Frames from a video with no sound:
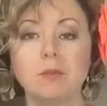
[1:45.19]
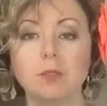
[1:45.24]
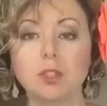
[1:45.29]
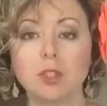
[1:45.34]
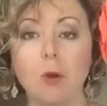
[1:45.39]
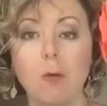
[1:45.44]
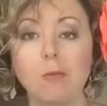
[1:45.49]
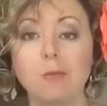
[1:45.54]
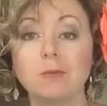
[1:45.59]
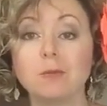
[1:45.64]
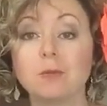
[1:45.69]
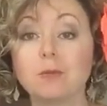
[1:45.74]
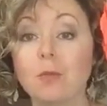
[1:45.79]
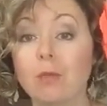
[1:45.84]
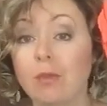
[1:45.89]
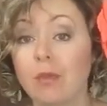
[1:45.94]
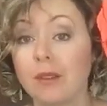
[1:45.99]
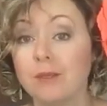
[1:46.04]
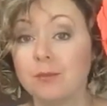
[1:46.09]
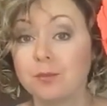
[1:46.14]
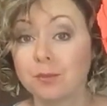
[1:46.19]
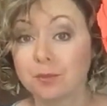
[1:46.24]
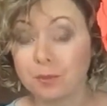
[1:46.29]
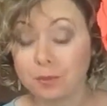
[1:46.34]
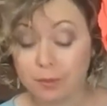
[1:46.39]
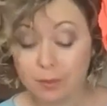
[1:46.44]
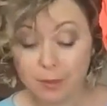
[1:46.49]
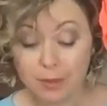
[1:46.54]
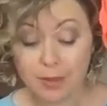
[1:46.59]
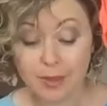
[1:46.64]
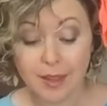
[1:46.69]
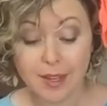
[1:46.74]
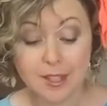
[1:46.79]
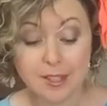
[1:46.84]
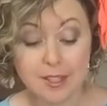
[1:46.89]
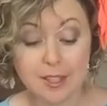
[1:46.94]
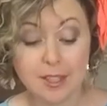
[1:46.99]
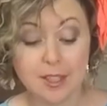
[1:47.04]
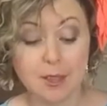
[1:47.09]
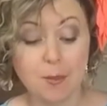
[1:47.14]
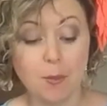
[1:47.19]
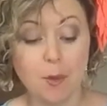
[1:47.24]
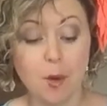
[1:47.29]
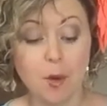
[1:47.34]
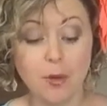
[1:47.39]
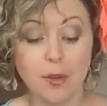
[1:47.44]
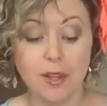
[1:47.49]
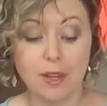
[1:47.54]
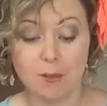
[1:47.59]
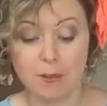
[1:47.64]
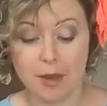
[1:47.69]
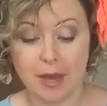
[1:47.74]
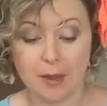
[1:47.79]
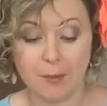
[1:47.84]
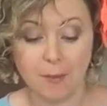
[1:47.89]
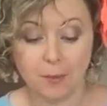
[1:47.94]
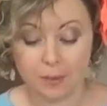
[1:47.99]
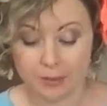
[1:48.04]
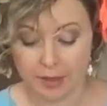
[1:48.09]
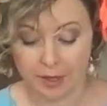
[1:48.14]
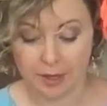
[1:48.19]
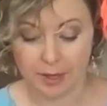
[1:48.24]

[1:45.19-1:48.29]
So here's a little bowl that I made,